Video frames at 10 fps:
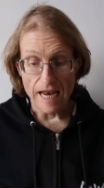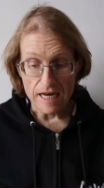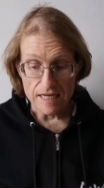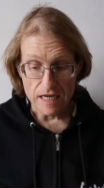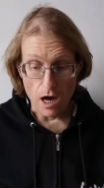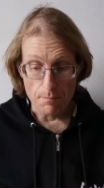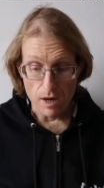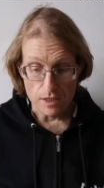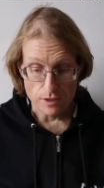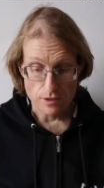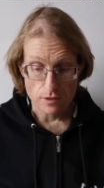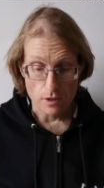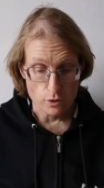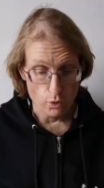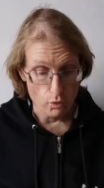Landing amongst
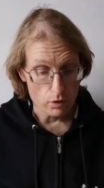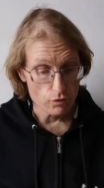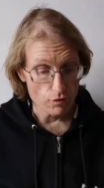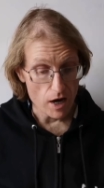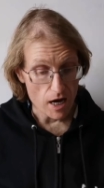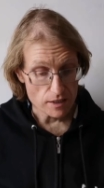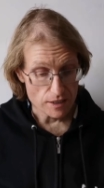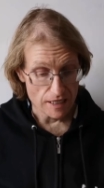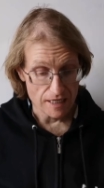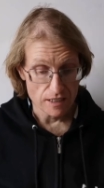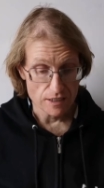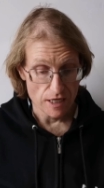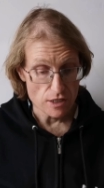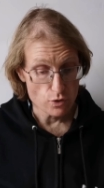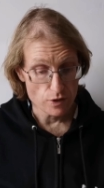the tall grass, he
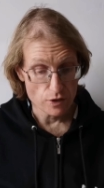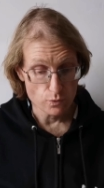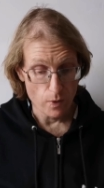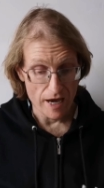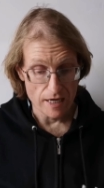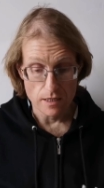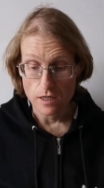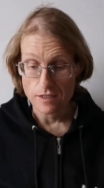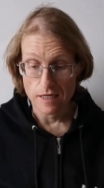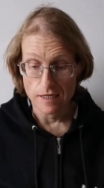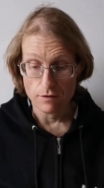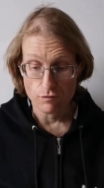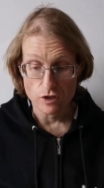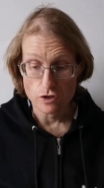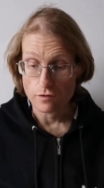continued his way until he
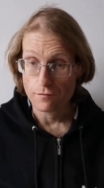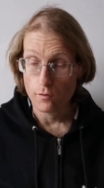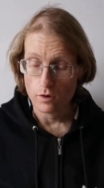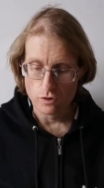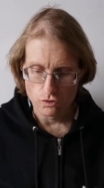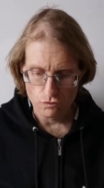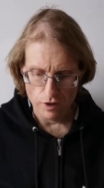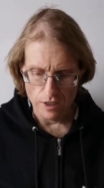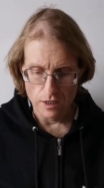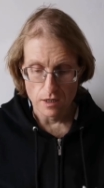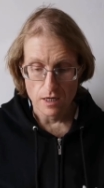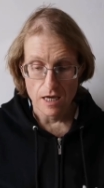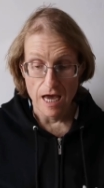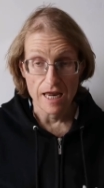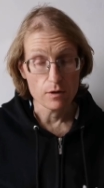reached a fallen tree
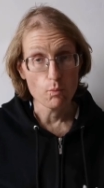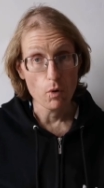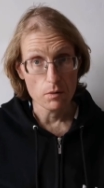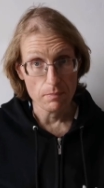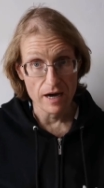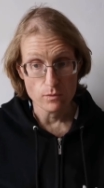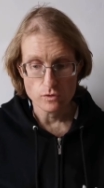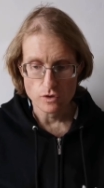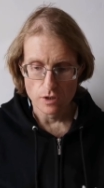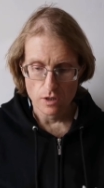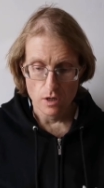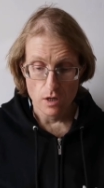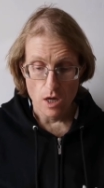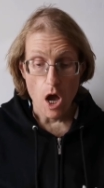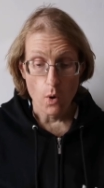and in one bound
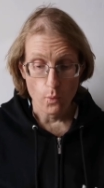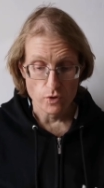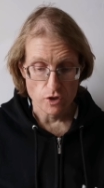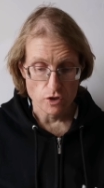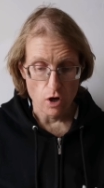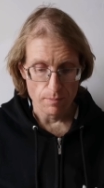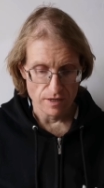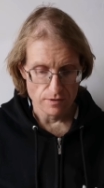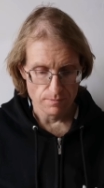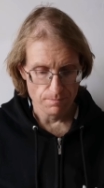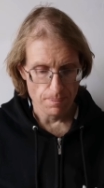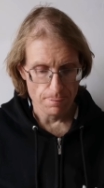was atop it.